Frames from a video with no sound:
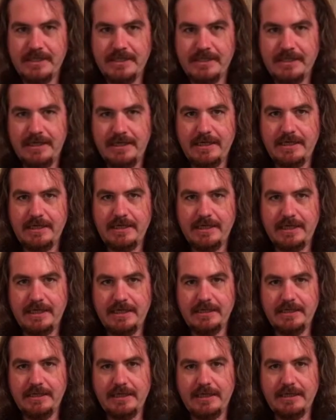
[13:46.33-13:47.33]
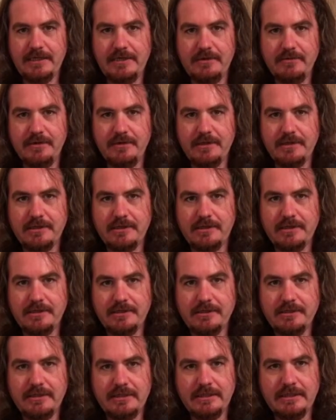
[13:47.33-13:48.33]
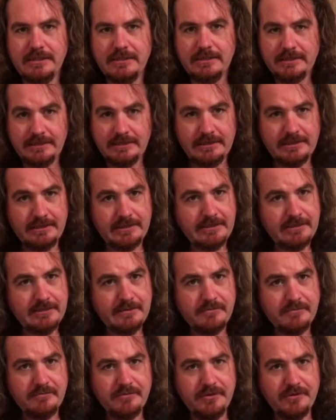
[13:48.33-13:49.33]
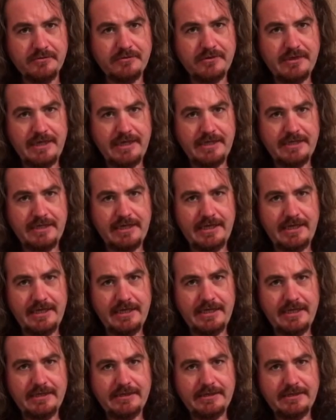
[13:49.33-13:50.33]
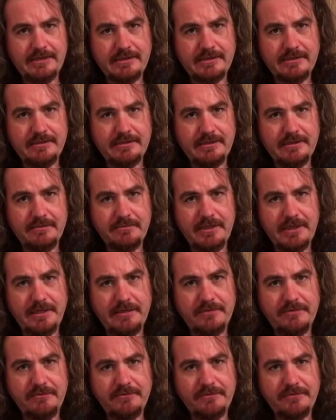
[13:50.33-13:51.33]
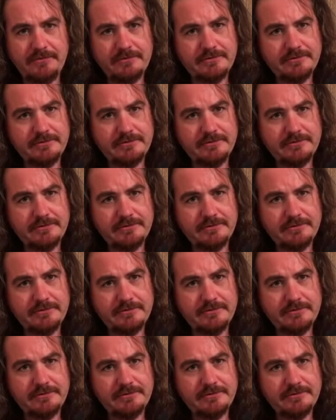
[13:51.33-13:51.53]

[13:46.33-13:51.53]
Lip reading: Yeah, I know that Moon Knight had a bit of,